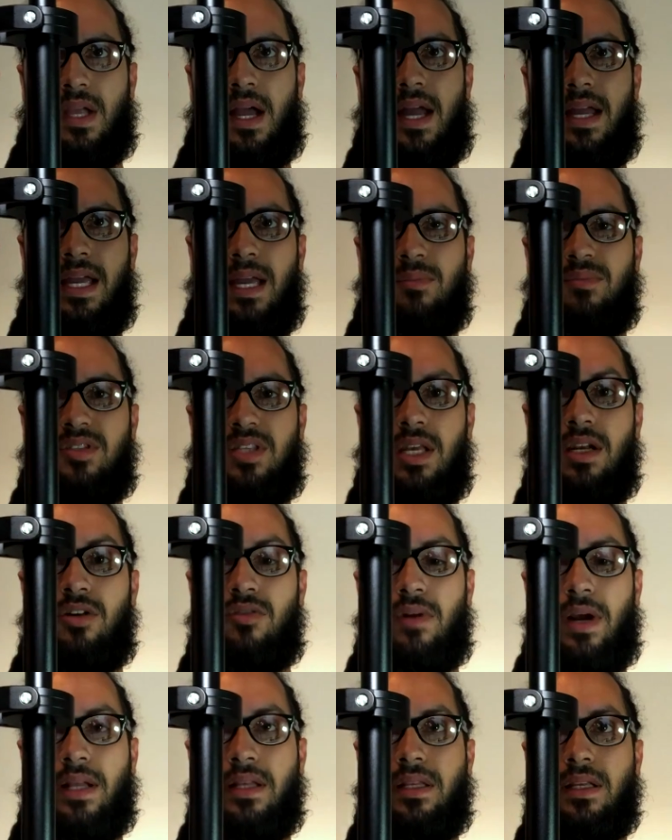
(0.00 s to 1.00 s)
I am
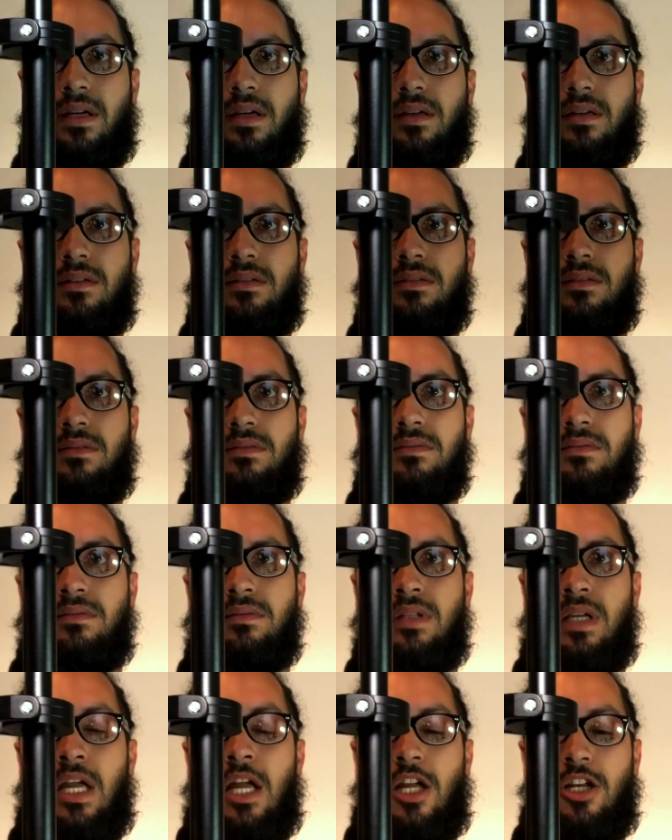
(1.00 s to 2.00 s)
centered right there.
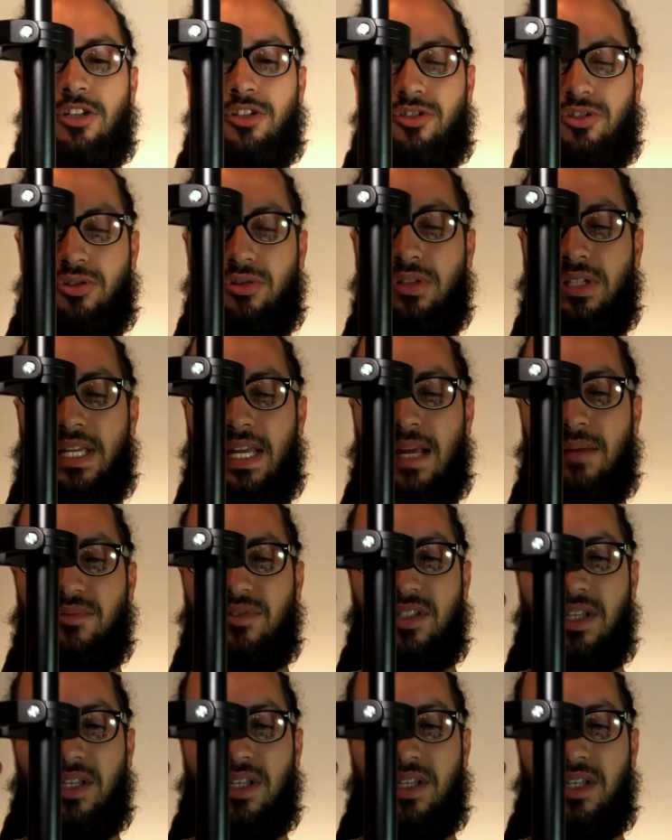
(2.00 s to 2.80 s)
Truly am